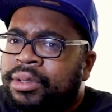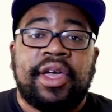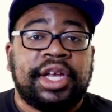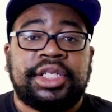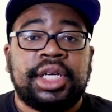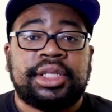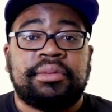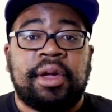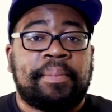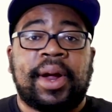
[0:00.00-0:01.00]
It's
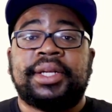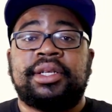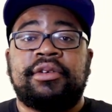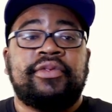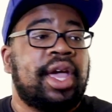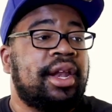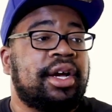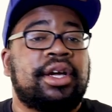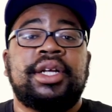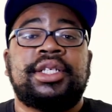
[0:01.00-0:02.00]
just impressive and a
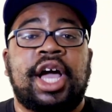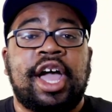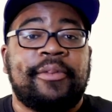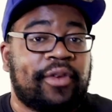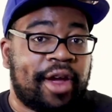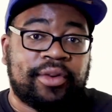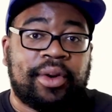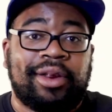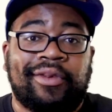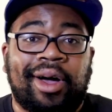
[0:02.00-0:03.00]
good time for
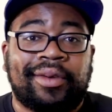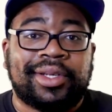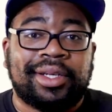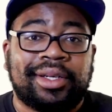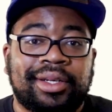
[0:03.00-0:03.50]
everyone involved.